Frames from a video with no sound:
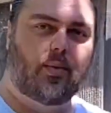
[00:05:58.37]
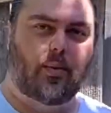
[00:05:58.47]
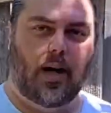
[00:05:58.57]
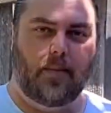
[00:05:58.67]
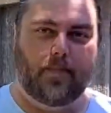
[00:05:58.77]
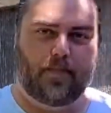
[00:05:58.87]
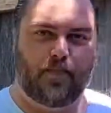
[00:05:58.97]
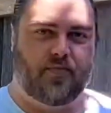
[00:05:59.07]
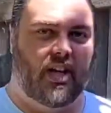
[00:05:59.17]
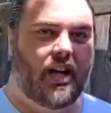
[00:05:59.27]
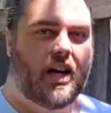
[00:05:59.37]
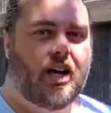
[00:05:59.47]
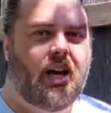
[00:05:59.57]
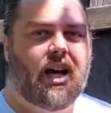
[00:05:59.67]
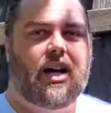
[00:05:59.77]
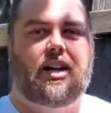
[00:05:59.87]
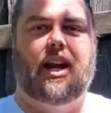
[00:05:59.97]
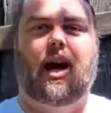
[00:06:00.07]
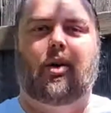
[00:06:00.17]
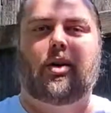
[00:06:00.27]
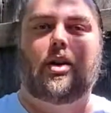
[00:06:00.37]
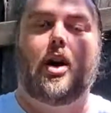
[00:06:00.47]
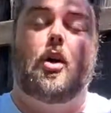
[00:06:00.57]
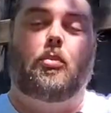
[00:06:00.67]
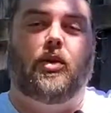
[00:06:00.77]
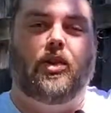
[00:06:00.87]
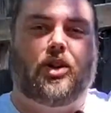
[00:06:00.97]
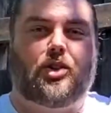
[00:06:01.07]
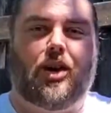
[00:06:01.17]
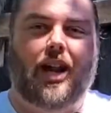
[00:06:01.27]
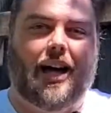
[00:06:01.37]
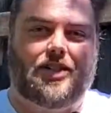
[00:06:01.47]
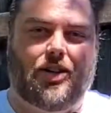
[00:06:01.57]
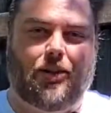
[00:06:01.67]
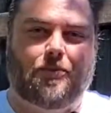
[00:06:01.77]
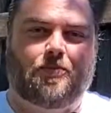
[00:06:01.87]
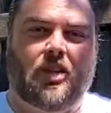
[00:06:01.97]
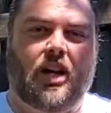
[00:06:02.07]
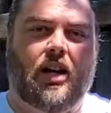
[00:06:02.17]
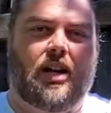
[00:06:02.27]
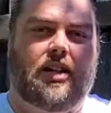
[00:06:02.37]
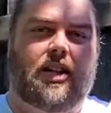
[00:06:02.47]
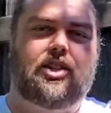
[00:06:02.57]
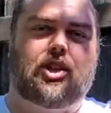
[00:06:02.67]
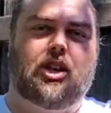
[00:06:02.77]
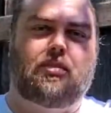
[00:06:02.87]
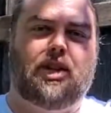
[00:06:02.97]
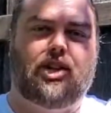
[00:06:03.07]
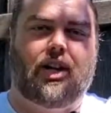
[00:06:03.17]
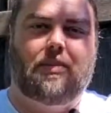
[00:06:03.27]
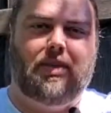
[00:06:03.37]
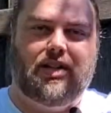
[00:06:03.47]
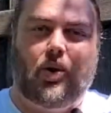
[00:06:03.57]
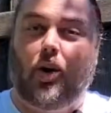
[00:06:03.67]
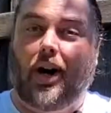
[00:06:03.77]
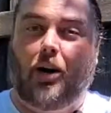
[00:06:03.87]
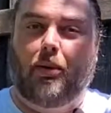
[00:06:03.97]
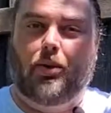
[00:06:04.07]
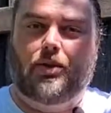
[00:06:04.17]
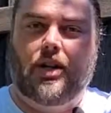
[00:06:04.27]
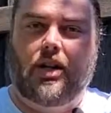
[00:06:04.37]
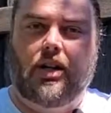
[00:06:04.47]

Right? Now, moving on to our last two. These are going to be your impis, or elbows.